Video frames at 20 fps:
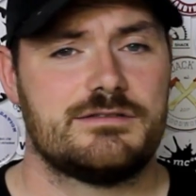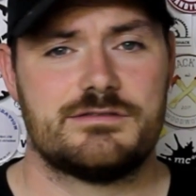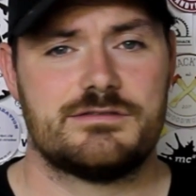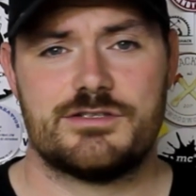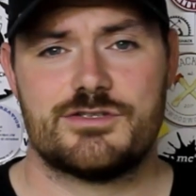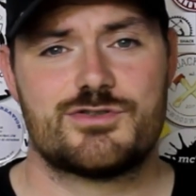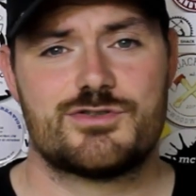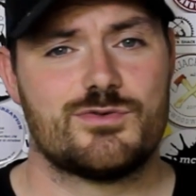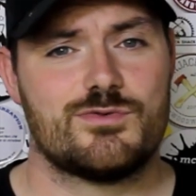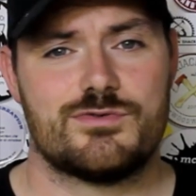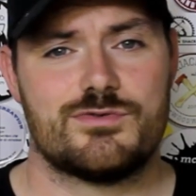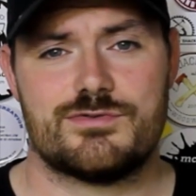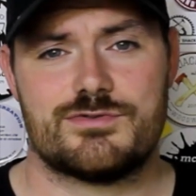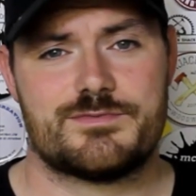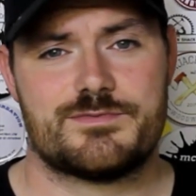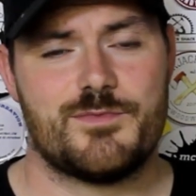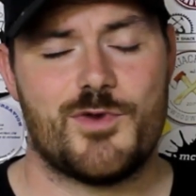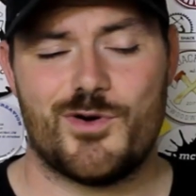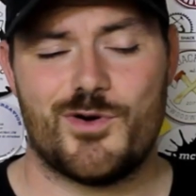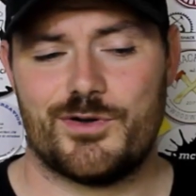the
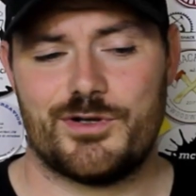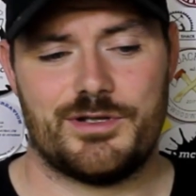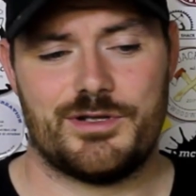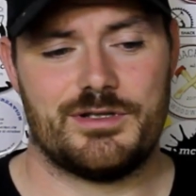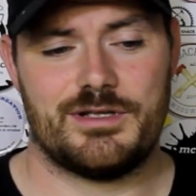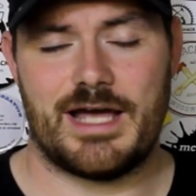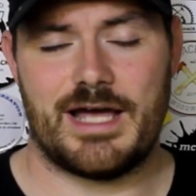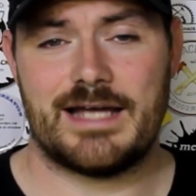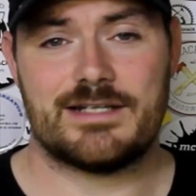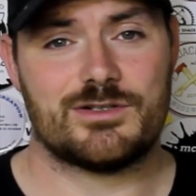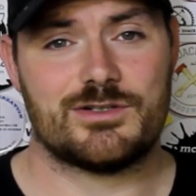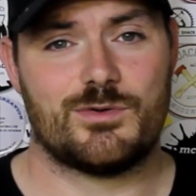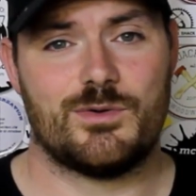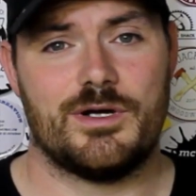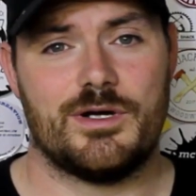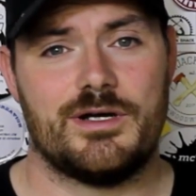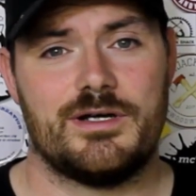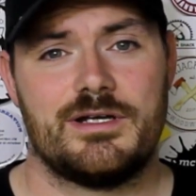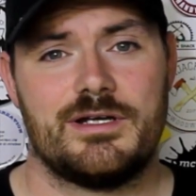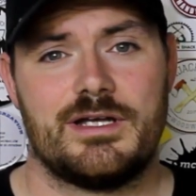saw's more than
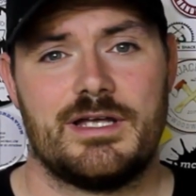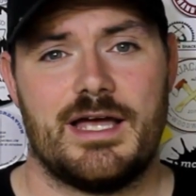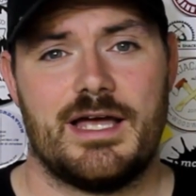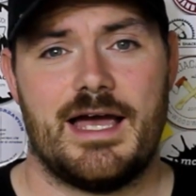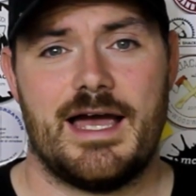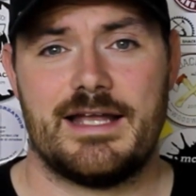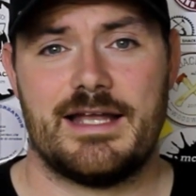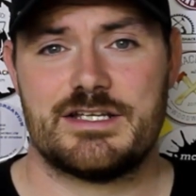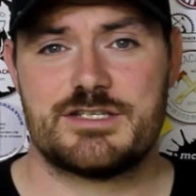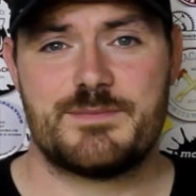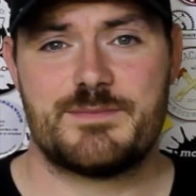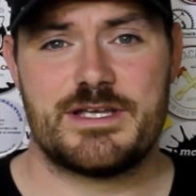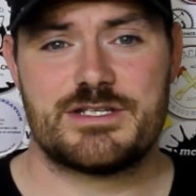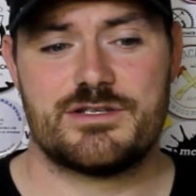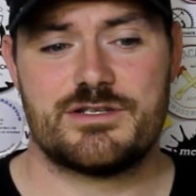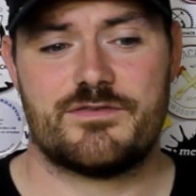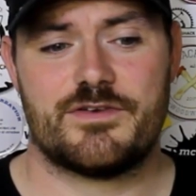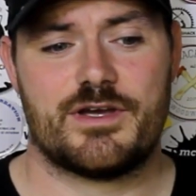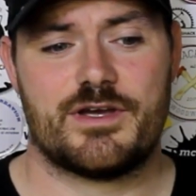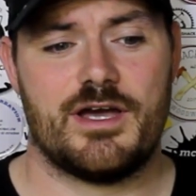adequate. And
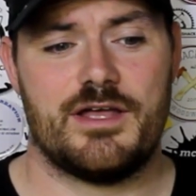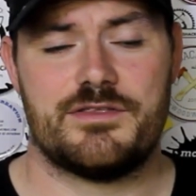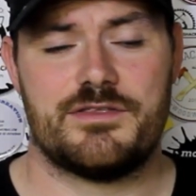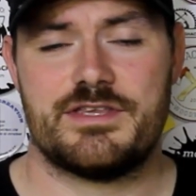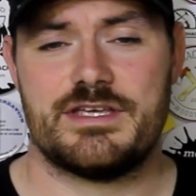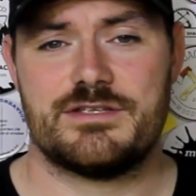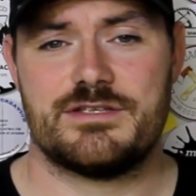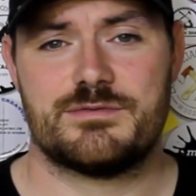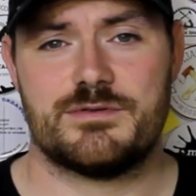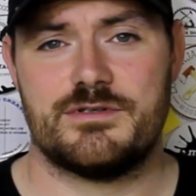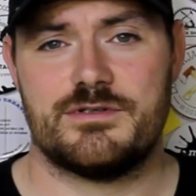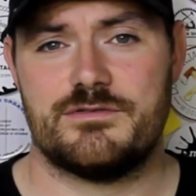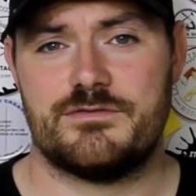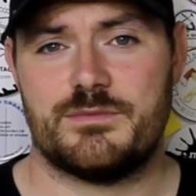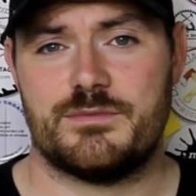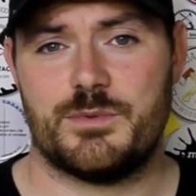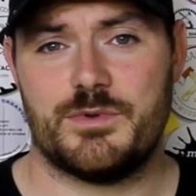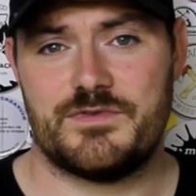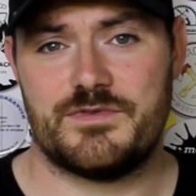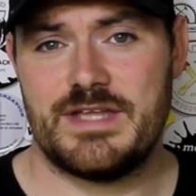especially if you're cutting things
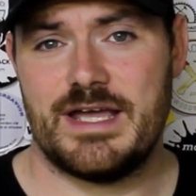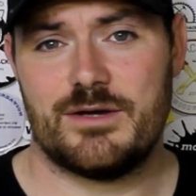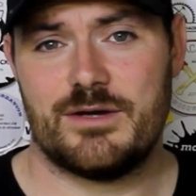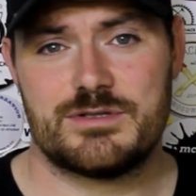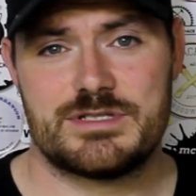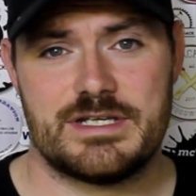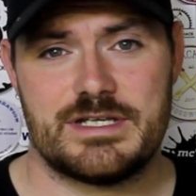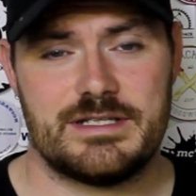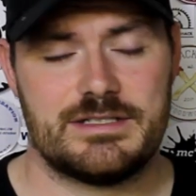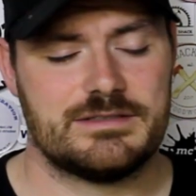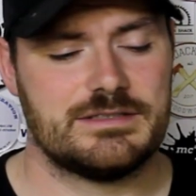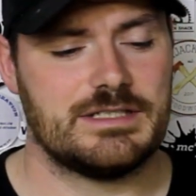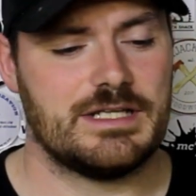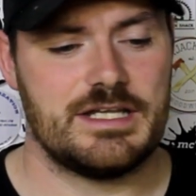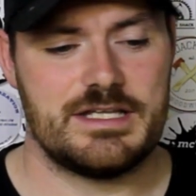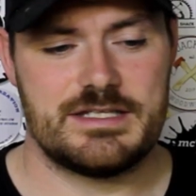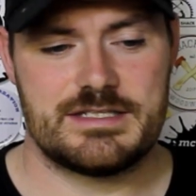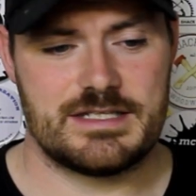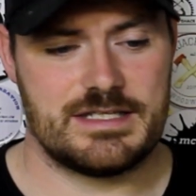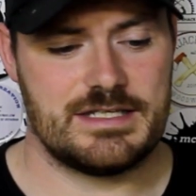with nails in,
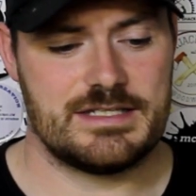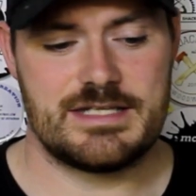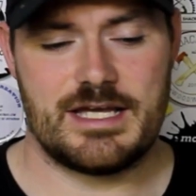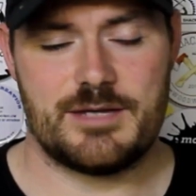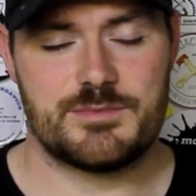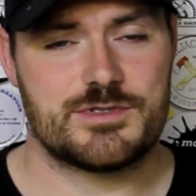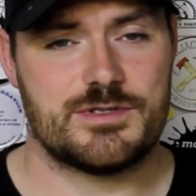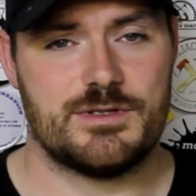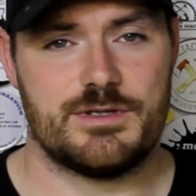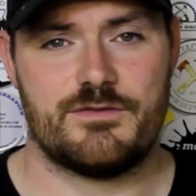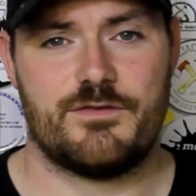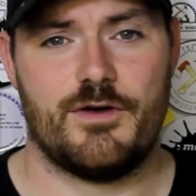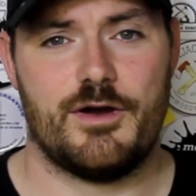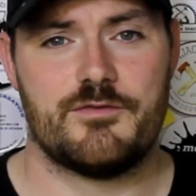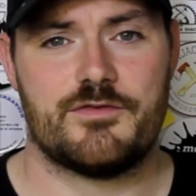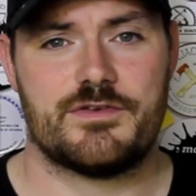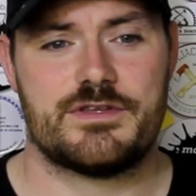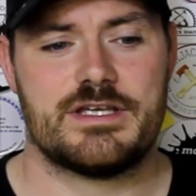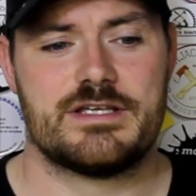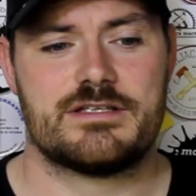is absolutely
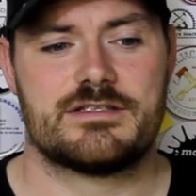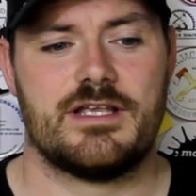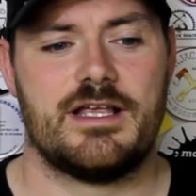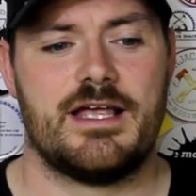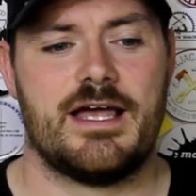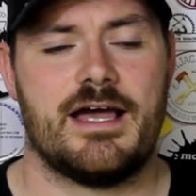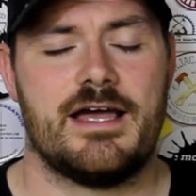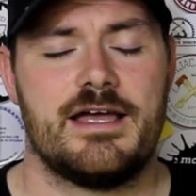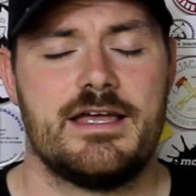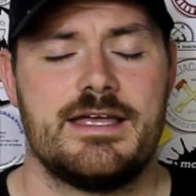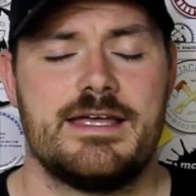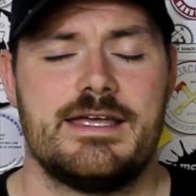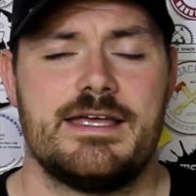fine for things like that.